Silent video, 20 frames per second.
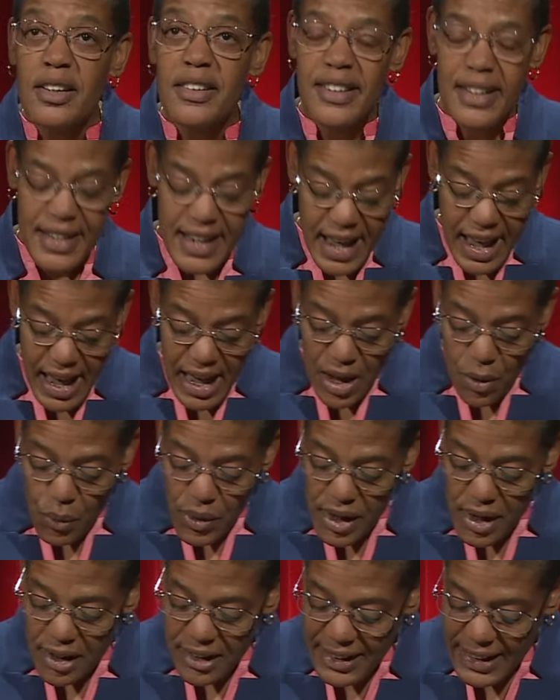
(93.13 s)
Today,
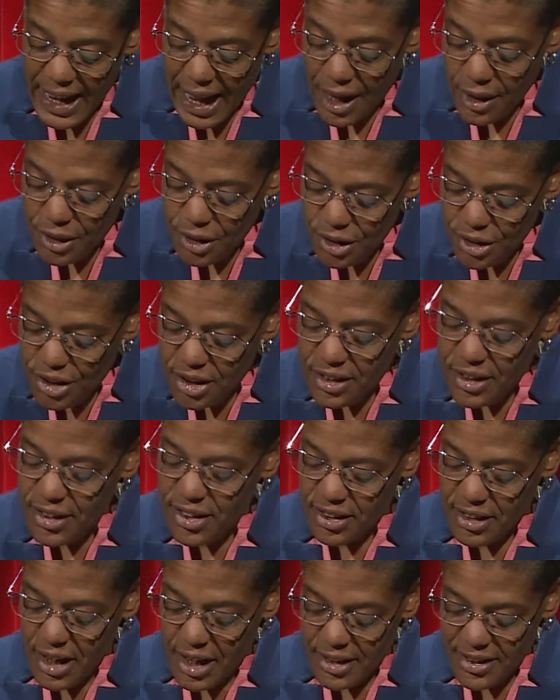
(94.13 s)
we are gathered to
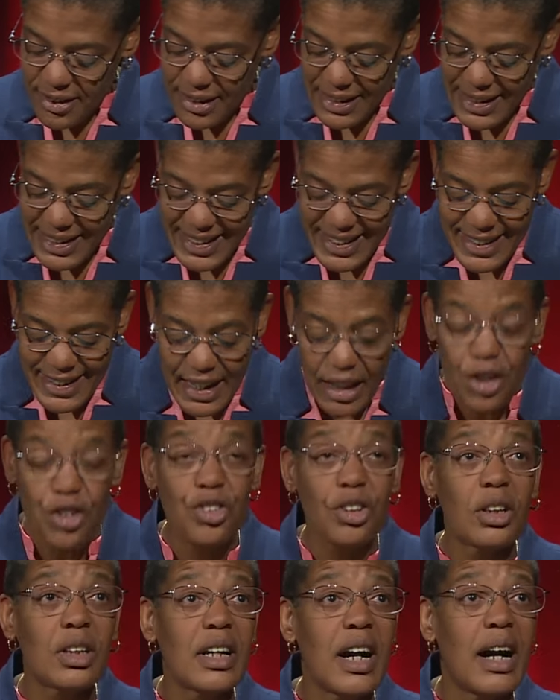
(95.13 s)
discuss an
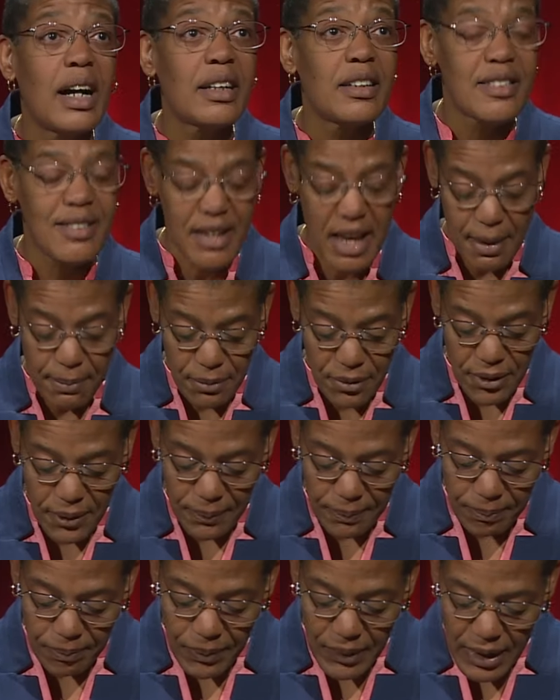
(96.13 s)
essential concept
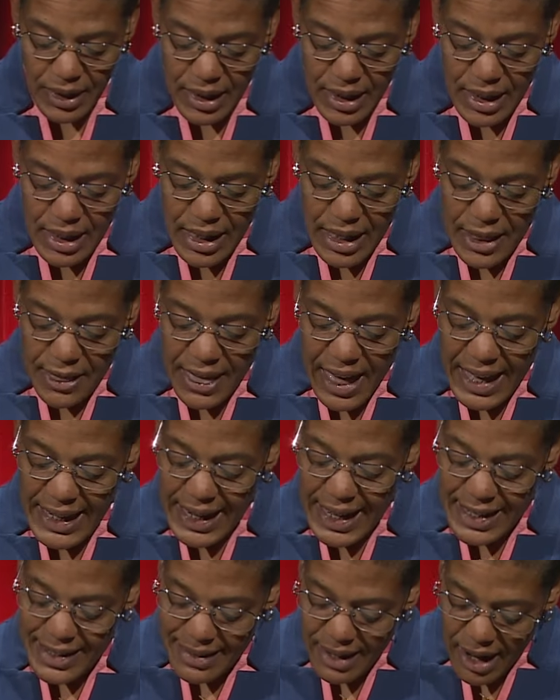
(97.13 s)
that
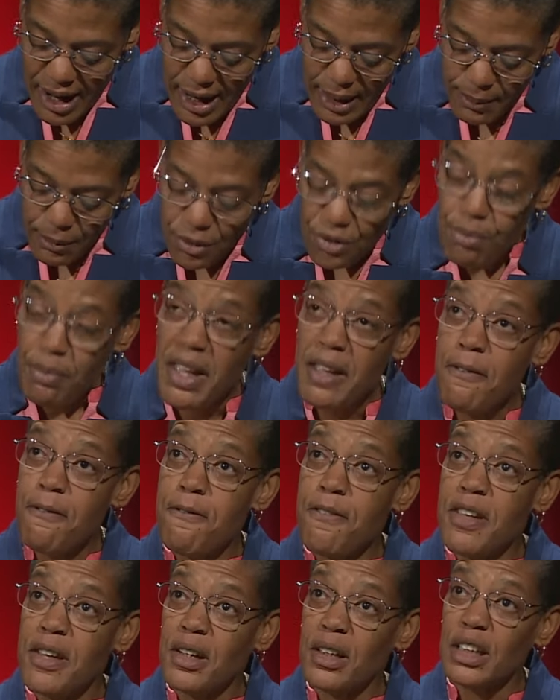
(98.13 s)
at times may
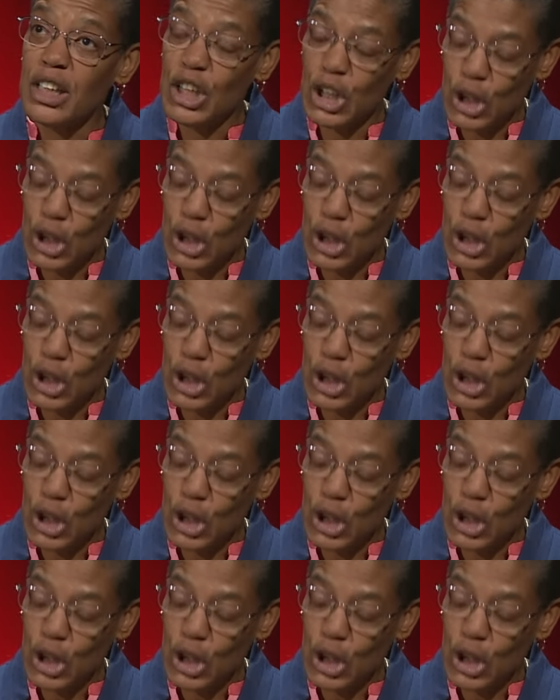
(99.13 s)
feel